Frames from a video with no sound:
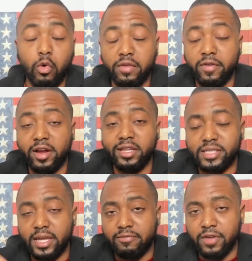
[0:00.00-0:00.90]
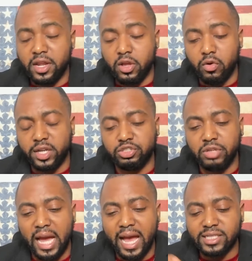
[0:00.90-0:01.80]
or at the very least a video that you
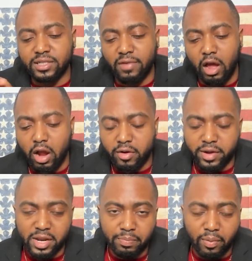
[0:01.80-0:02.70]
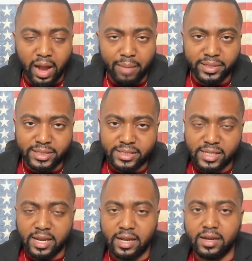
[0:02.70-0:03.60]
guys have already probably
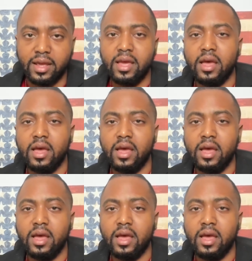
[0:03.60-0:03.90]
seen,